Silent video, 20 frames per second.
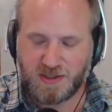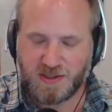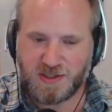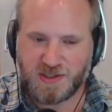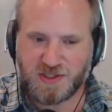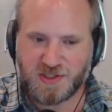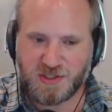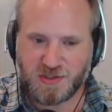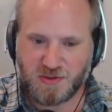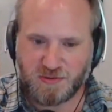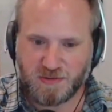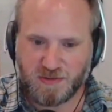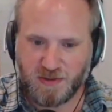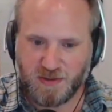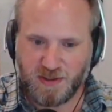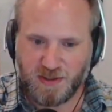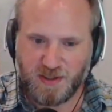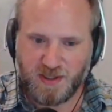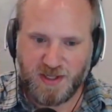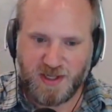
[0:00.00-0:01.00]
soon.
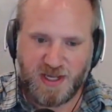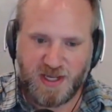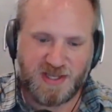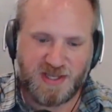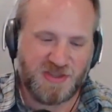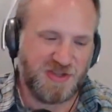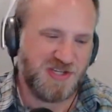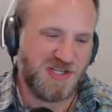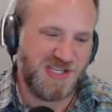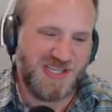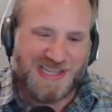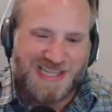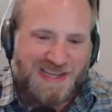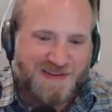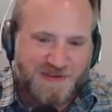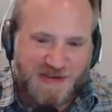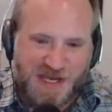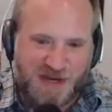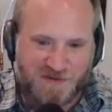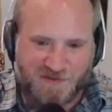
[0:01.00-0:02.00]
And they'll just
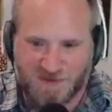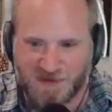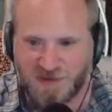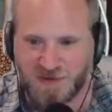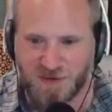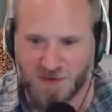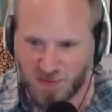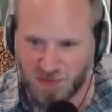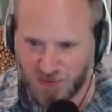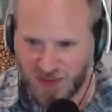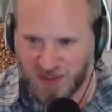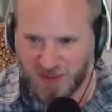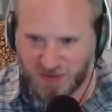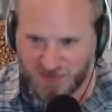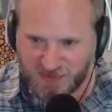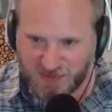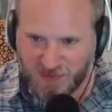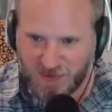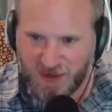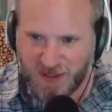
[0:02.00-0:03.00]
leave it out for 2 or 3
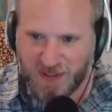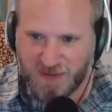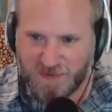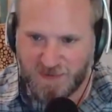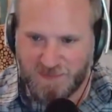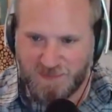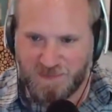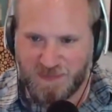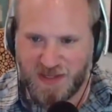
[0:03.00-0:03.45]
years, right?